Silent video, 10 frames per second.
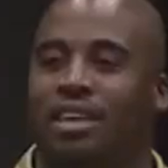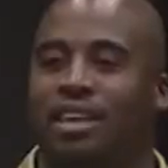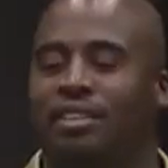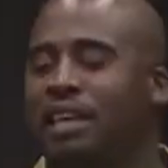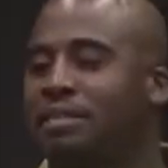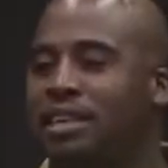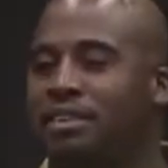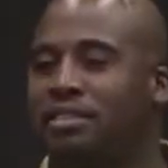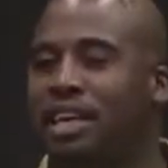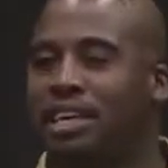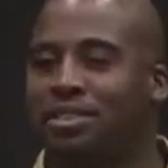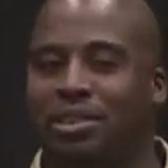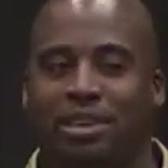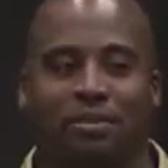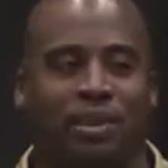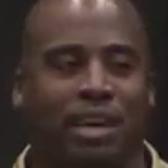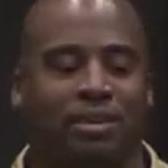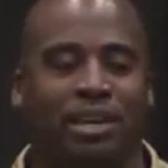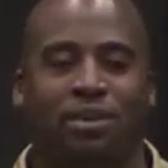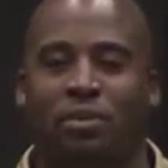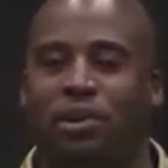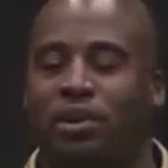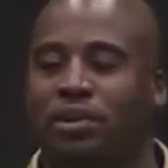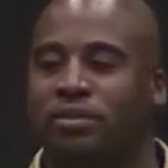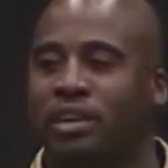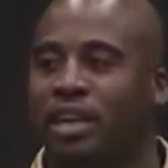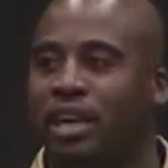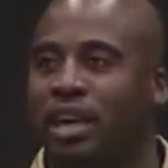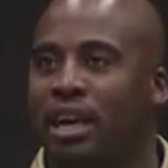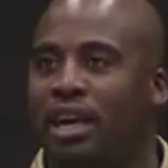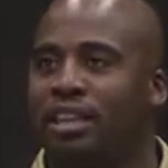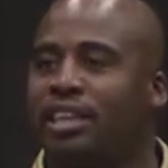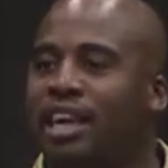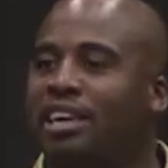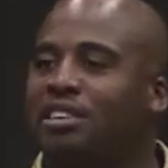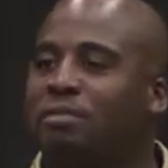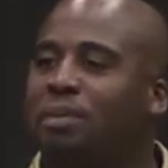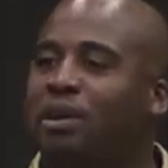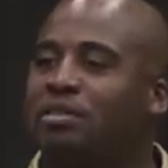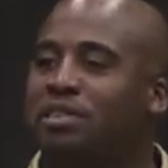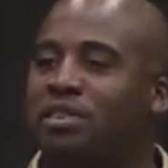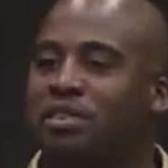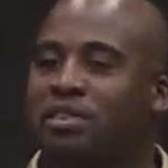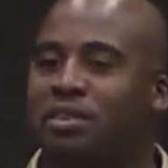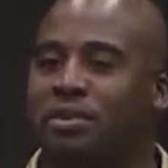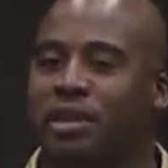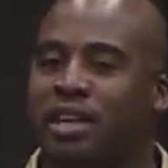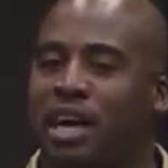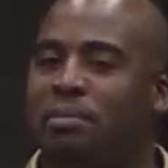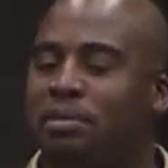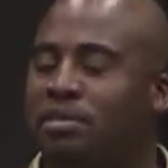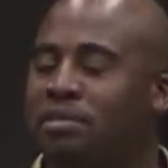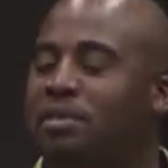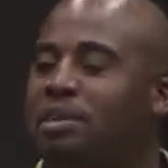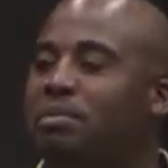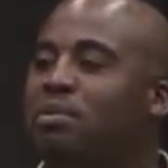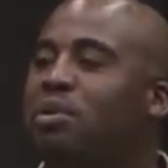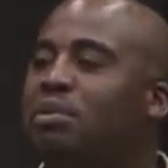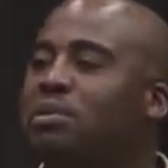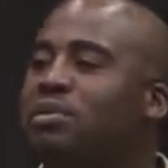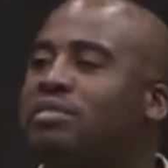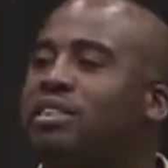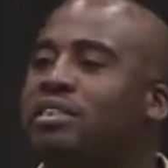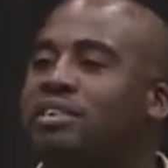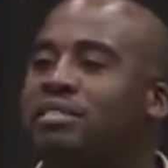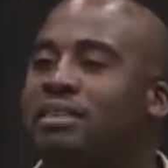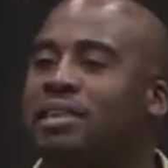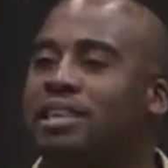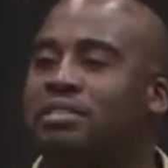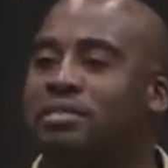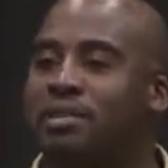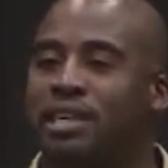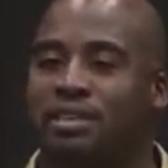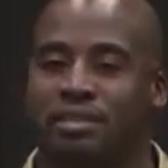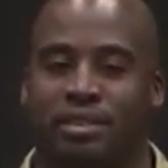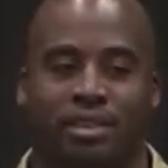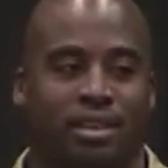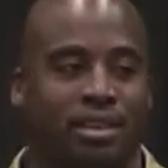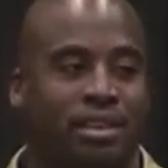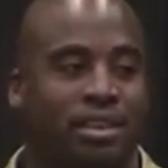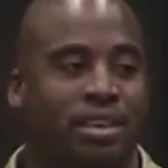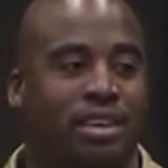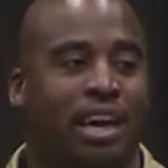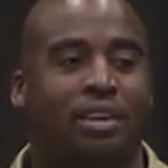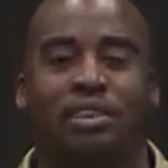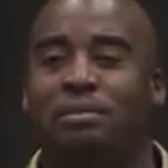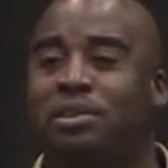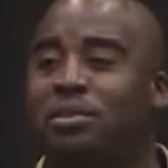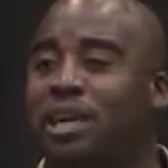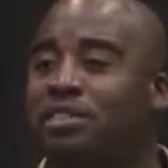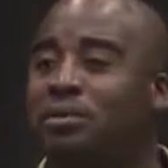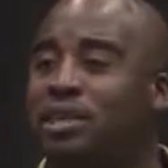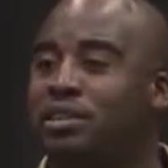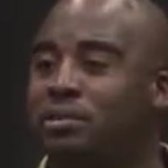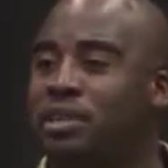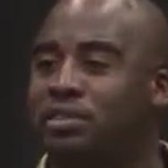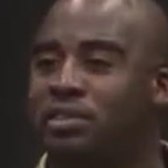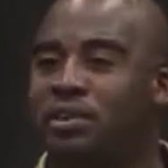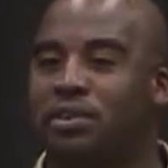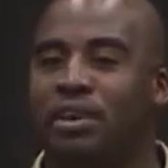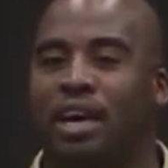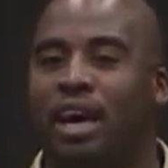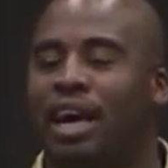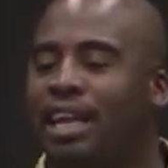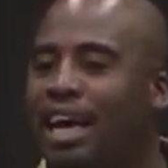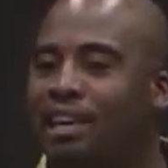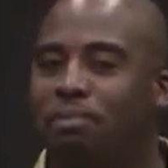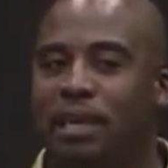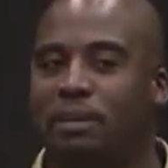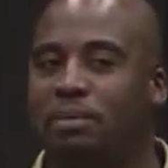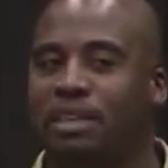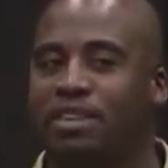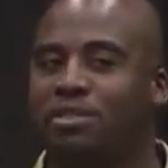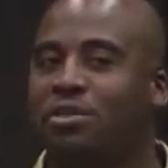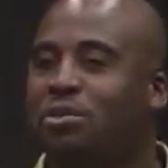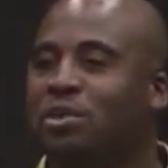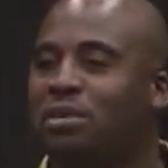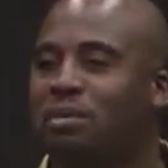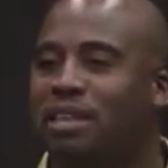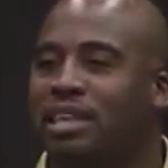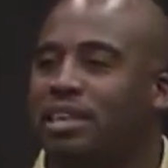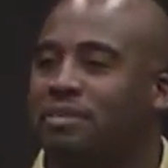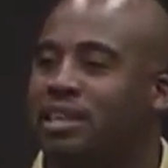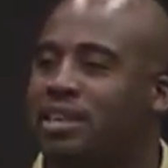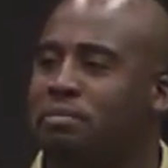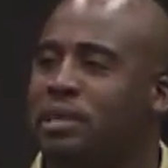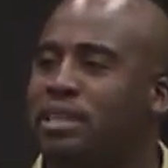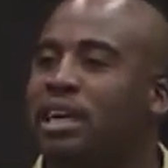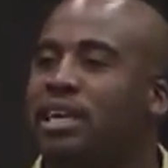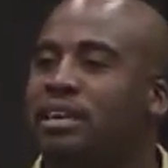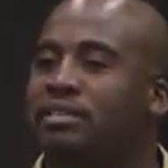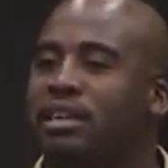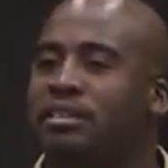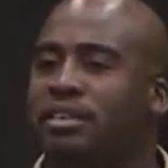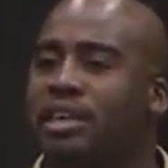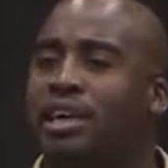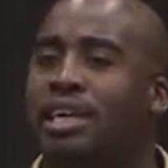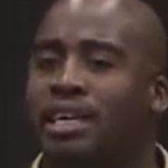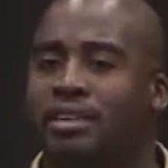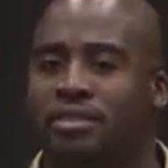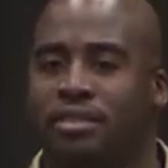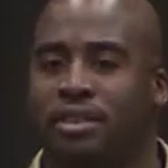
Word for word: Because you have to understand, in order to fly around the world, the youngest person to accomplish the feat before me was 37 years of age. I was able to do it at 23. So a lot of people didn't truly believe it could be done at such a young age.